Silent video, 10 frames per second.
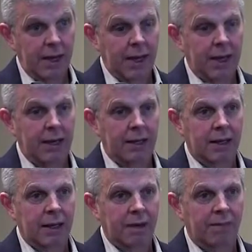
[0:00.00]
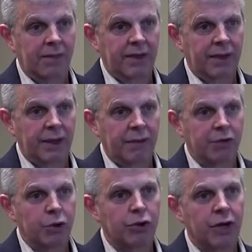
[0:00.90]
And
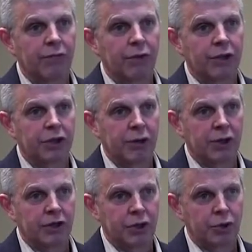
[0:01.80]
if you suffer a serious